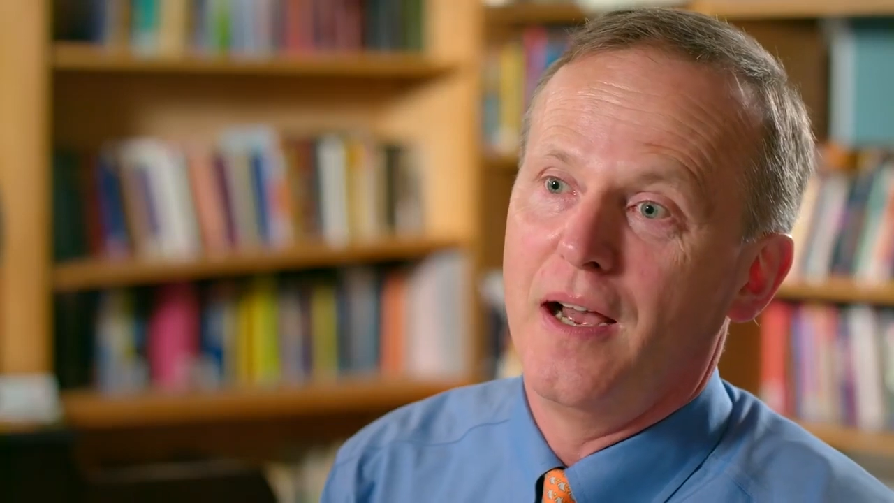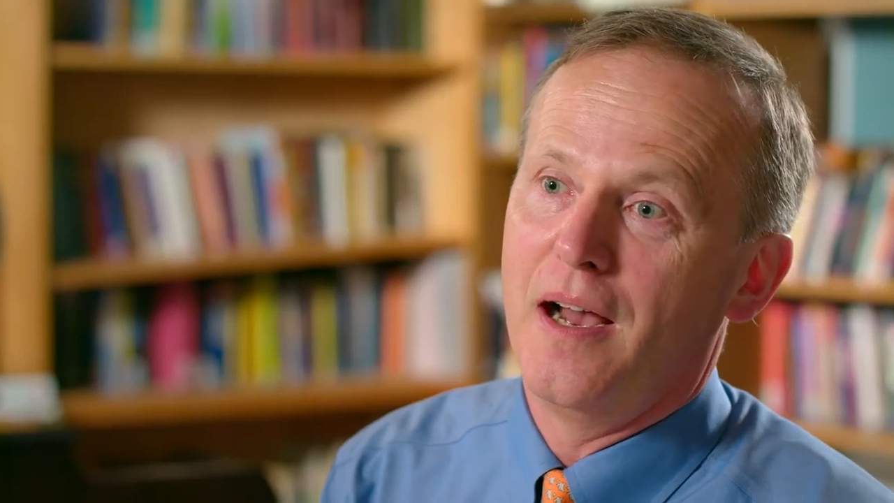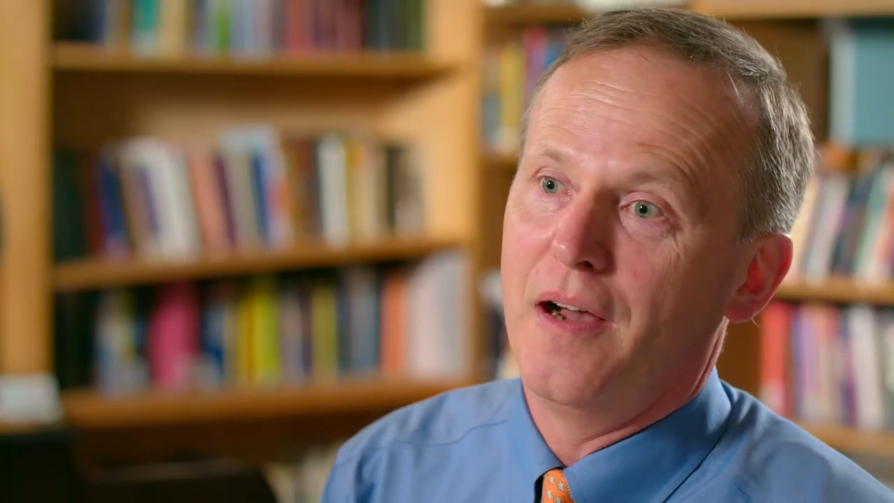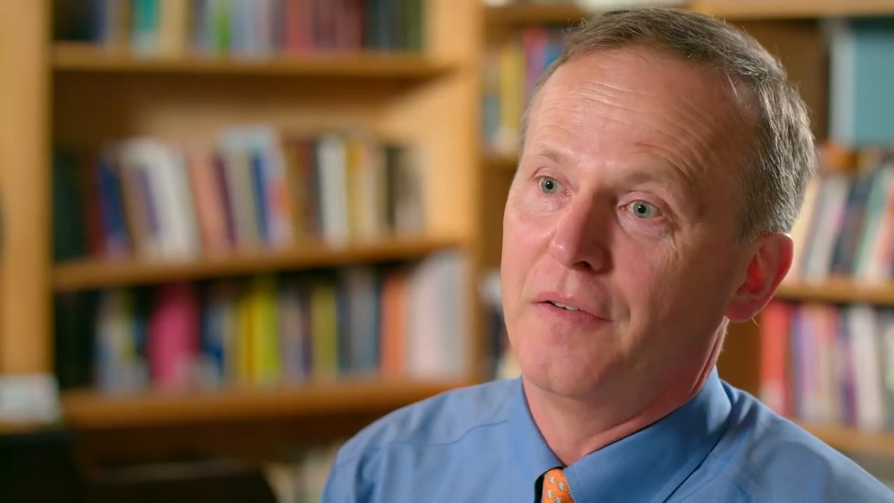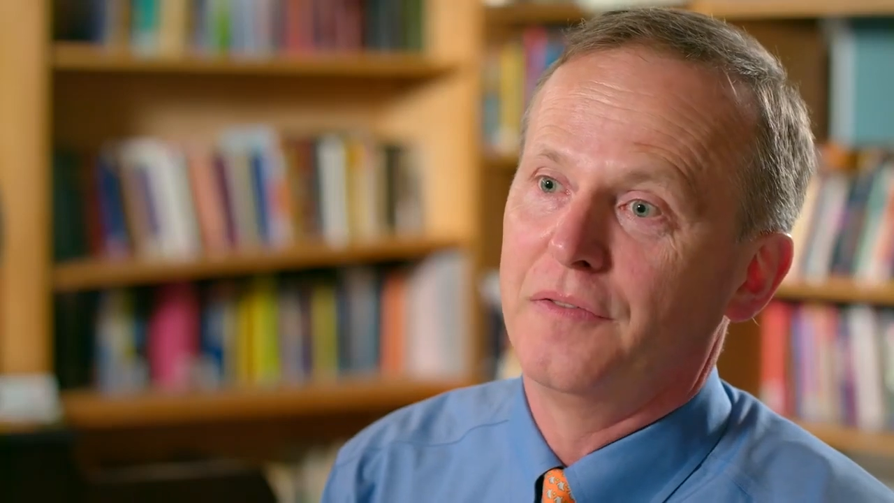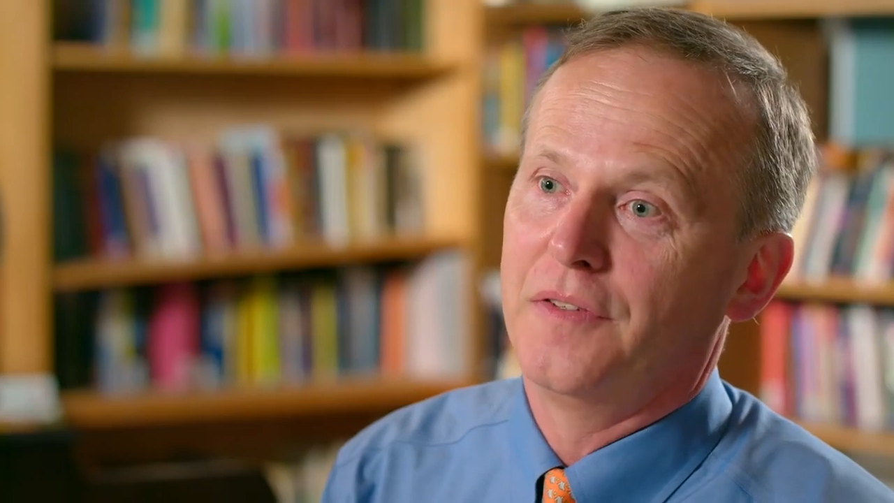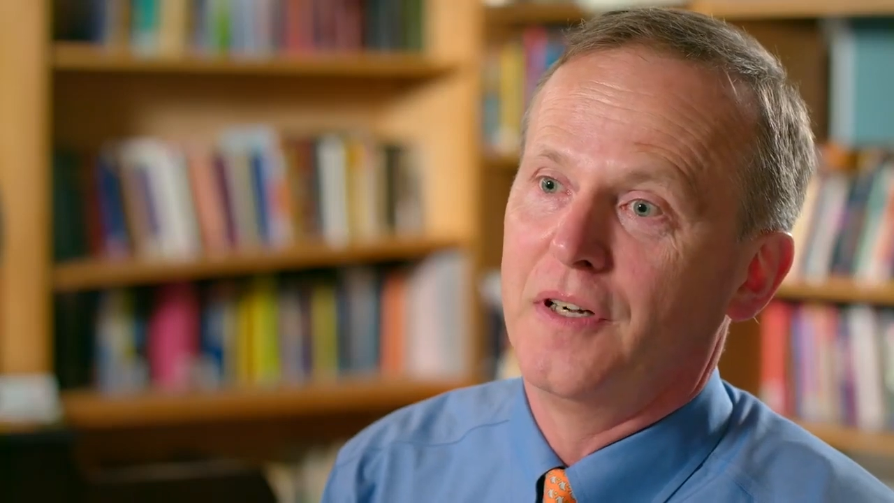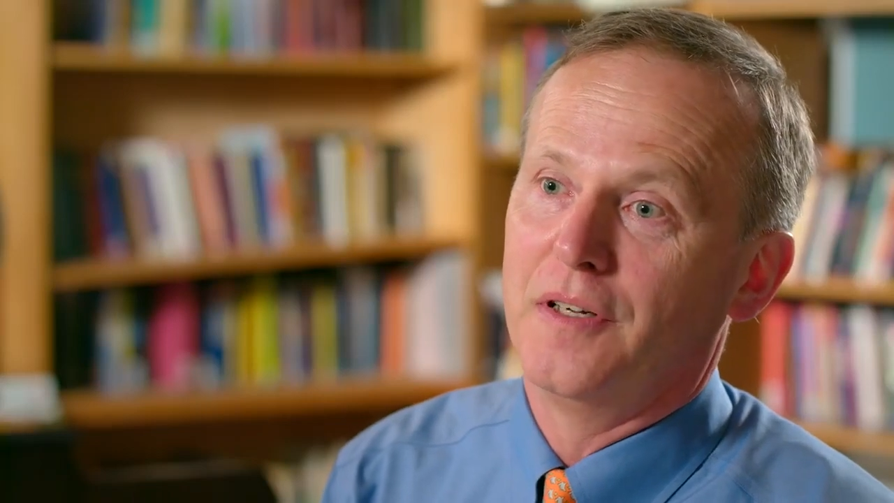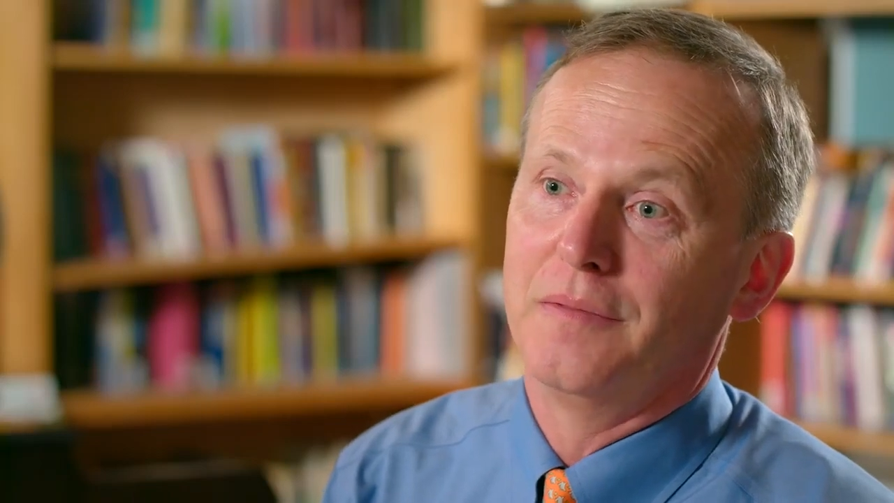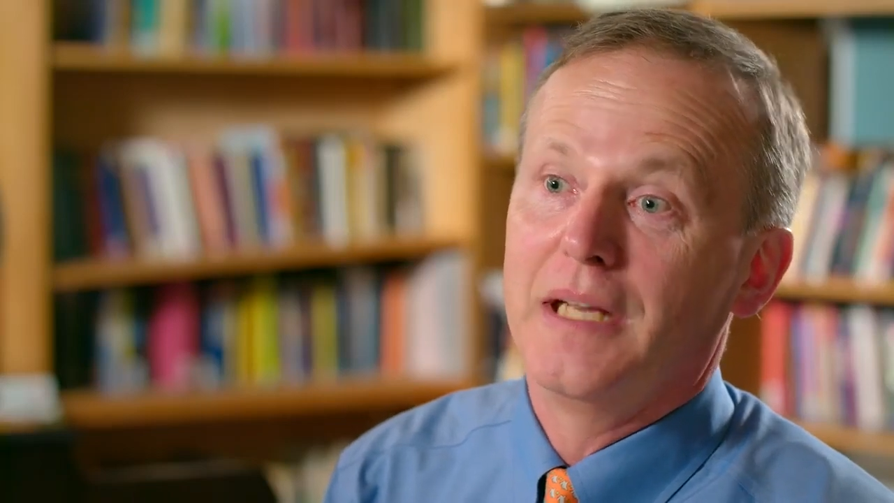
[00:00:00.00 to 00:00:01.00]
have
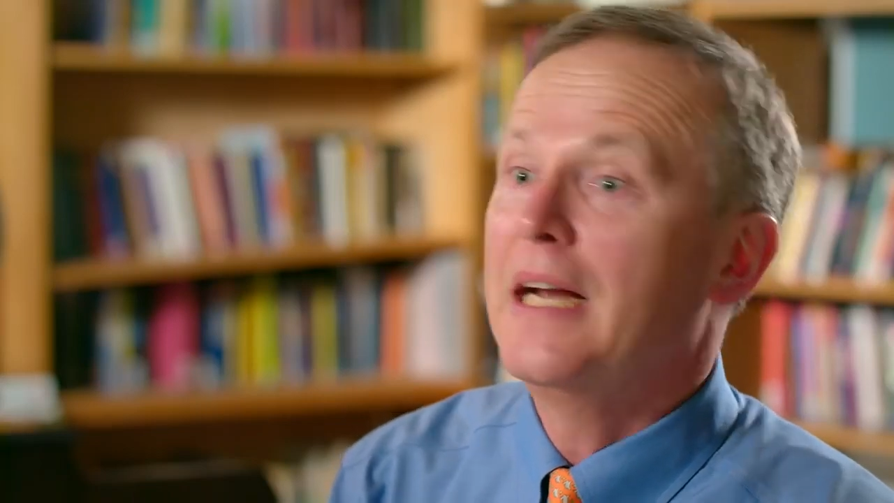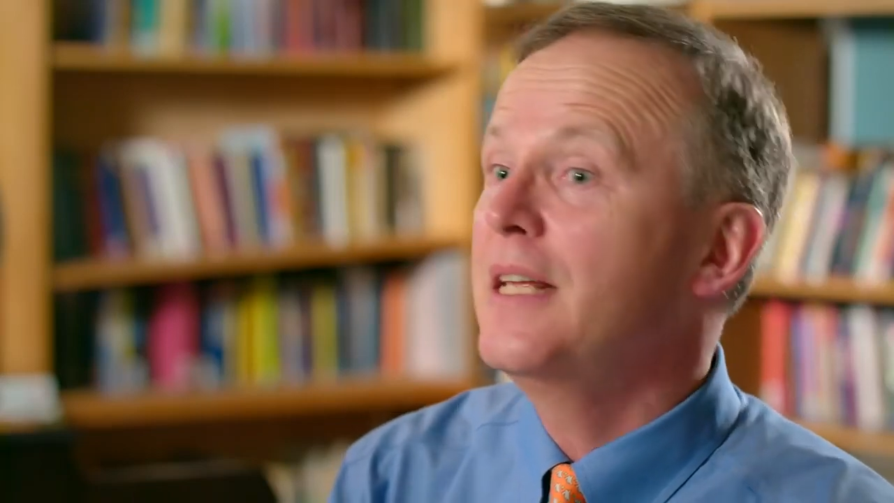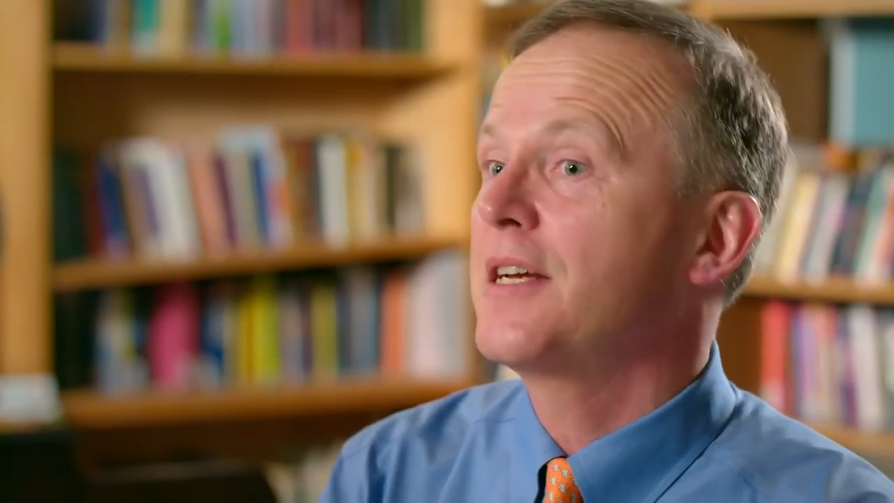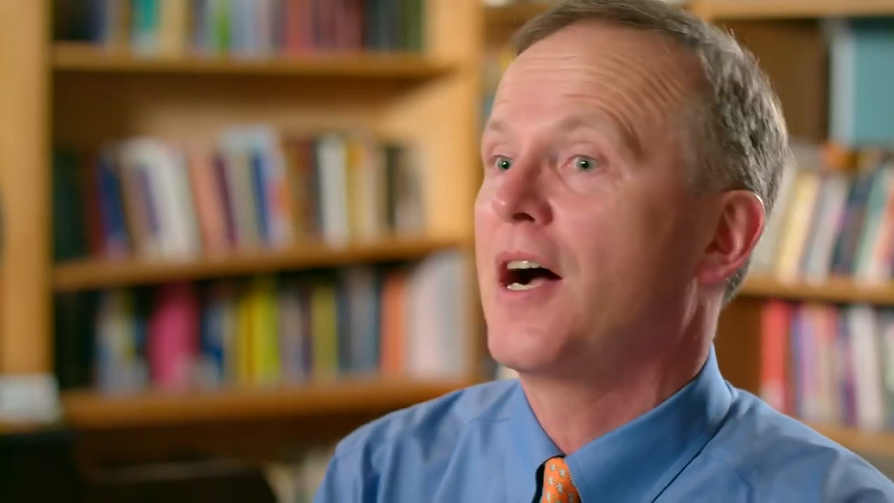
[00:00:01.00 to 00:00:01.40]
um, any